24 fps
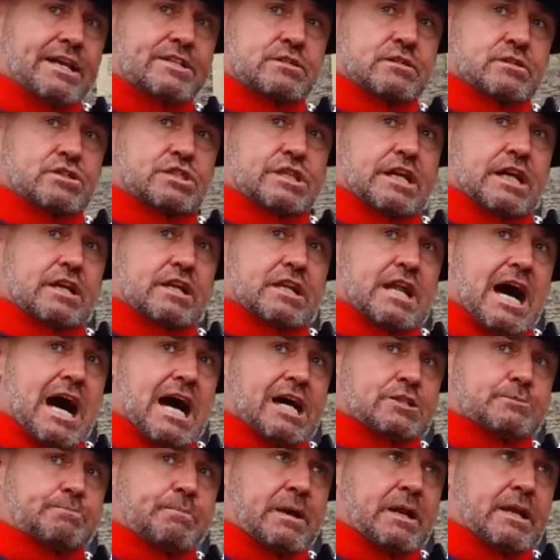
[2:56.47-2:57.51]
you'll see a
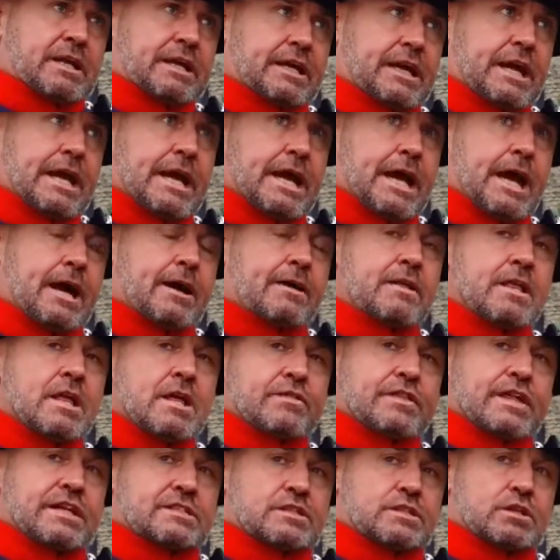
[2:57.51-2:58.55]
large building here.
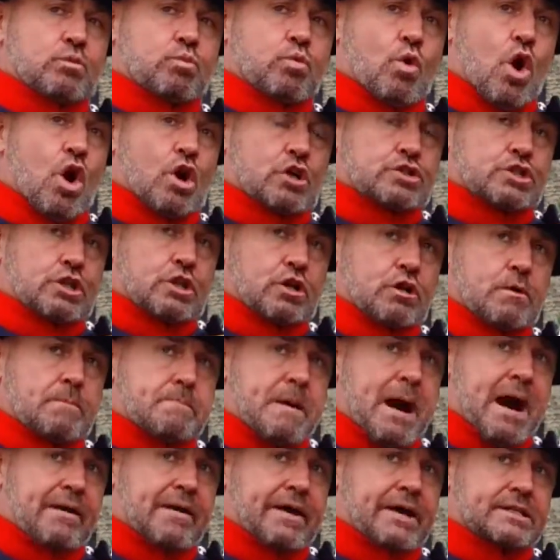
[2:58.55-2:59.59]
This is the Waterloo
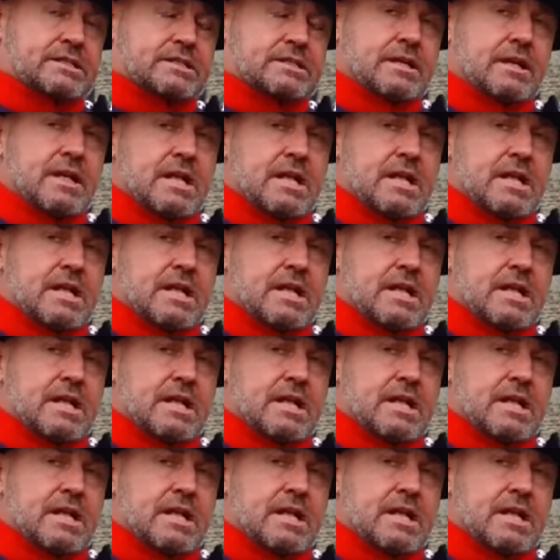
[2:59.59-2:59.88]
Barracks.